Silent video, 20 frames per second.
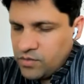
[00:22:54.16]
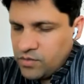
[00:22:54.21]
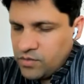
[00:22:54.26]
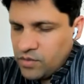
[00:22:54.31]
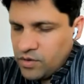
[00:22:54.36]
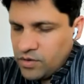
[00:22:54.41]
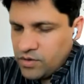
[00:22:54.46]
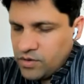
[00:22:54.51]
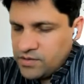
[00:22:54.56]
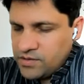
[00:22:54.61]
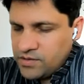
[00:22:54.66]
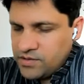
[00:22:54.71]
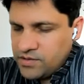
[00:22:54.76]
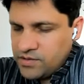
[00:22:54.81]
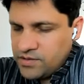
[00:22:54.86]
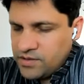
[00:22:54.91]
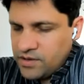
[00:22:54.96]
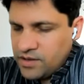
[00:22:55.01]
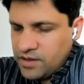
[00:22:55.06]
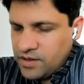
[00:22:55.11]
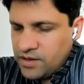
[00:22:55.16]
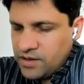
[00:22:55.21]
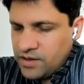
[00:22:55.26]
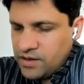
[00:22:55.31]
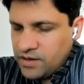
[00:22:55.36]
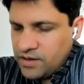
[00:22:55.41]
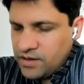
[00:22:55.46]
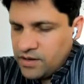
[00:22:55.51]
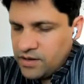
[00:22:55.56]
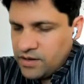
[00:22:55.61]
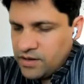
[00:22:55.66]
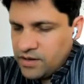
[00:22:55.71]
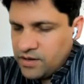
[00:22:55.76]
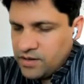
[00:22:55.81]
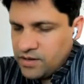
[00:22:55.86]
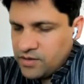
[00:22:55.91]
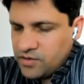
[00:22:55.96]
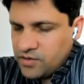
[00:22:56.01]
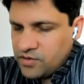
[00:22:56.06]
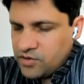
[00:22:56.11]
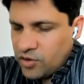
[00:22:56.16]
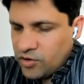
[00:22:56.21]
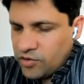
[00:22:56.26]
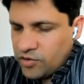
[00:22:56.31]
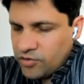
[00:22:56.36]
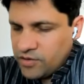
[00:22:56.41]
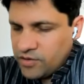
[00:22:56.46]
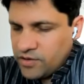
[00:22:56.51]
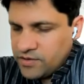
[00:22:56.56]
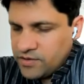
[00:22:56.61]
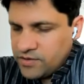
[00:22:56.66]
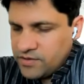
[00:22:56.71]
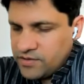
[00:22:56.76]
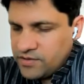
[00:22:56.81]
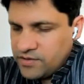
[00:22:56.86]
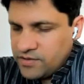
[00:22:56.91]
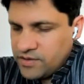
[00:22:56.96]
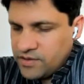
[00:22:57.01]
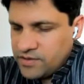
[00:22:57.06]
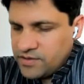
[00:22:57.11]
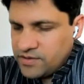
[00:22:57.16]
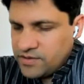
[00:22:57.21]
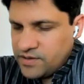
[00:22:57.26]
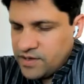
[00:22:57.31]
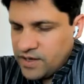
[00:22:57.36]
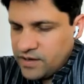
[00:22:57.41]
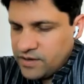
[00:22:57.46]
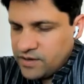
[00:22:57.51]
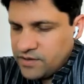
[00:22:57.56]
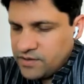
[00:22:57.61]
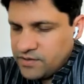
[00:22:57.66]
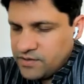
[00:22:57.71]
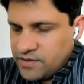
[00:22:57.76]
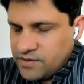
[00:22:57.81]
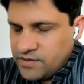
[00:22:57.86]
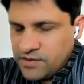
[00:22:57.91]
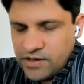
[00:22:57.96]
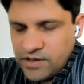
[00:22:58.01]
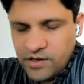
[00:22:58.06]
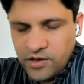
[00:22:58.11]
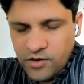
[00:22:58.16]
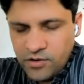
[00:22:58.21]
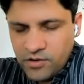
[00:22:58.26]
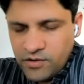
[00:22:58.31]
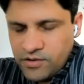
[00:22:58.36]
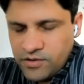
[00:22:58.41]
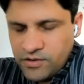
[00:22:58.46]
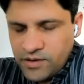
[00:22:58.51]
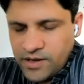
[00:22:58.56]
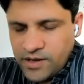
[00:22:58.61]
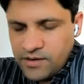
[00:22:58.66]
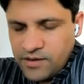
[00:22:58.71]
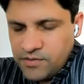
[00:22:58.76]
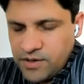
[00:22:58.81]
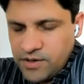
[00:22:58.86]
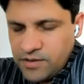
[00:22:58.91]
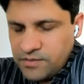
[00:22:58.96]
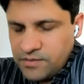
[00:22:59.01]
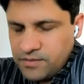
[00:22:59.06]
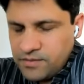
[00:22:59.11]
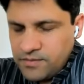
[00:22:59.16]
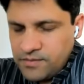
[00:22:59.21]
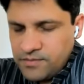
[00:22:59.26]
was sorrowless, stainless, and secure, can we?